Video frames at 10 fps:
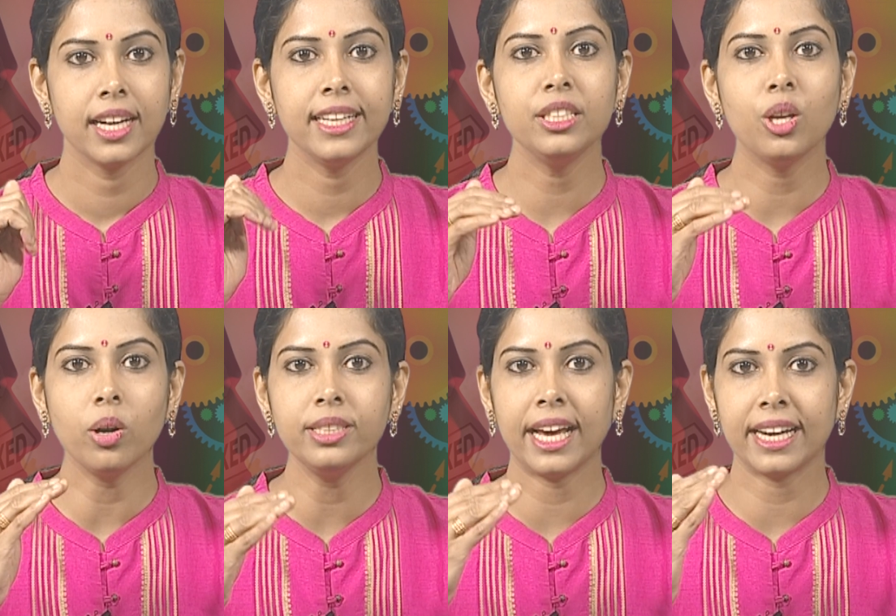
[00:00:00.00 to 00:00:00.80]
In
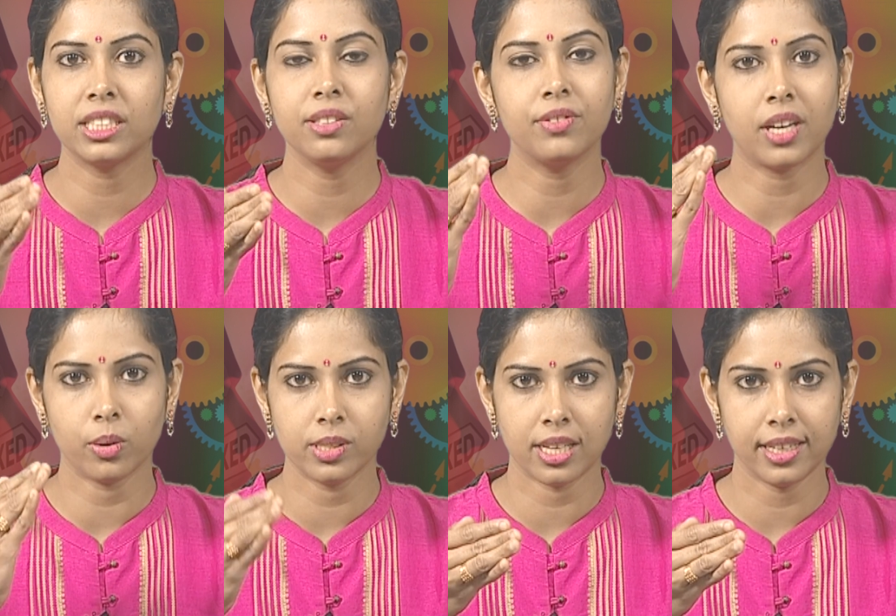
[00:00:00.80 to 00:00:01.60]
non-directive
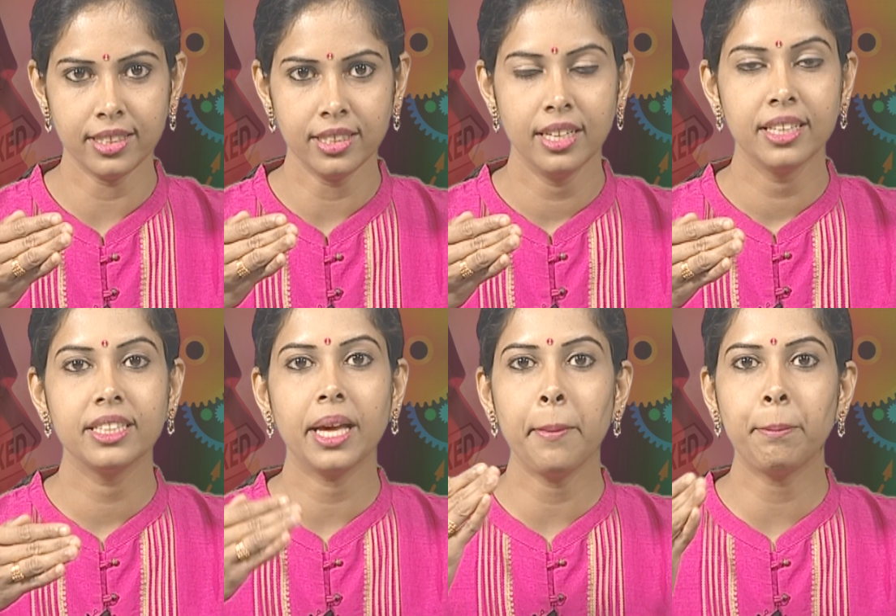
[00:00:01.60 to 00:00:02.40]
counseling,
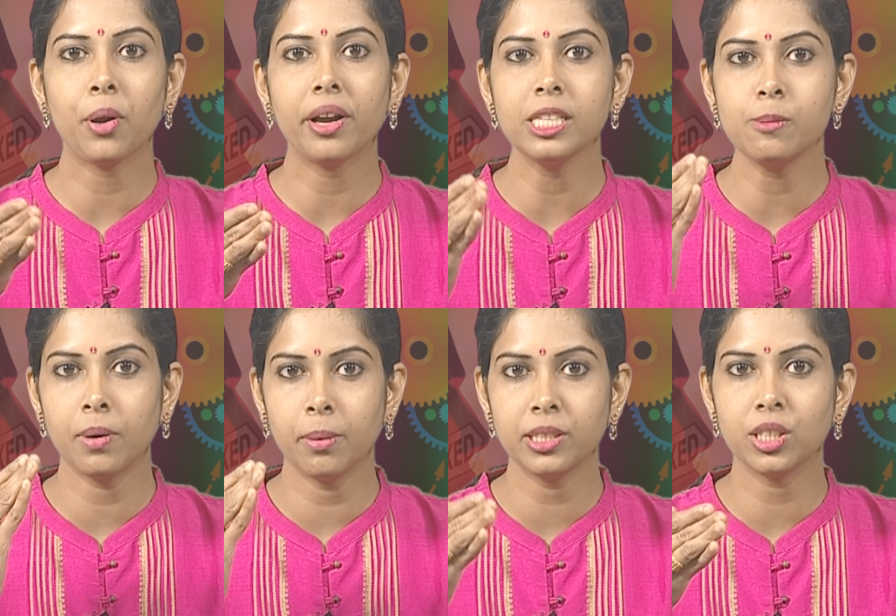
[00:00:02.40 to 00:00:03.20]
the employee is
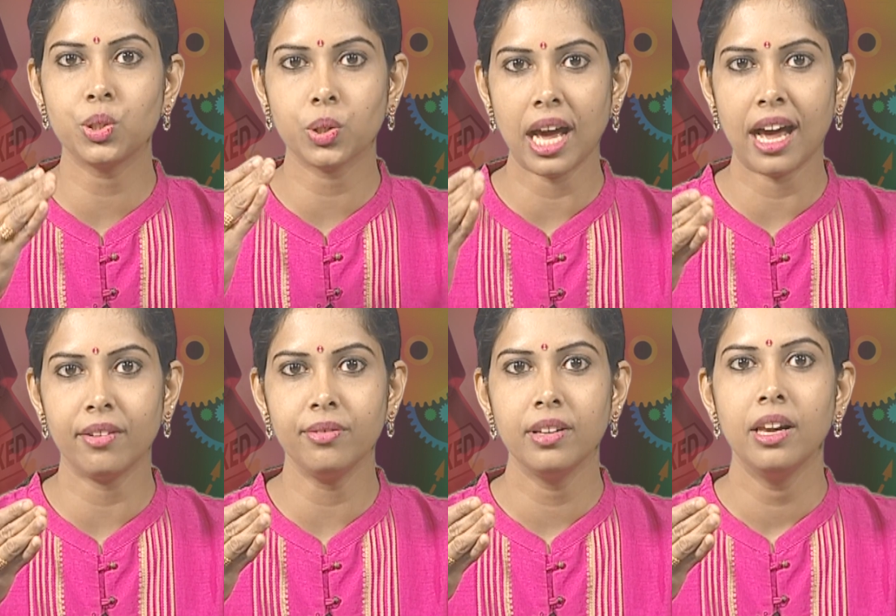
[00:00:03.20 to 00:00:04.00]
permitted to have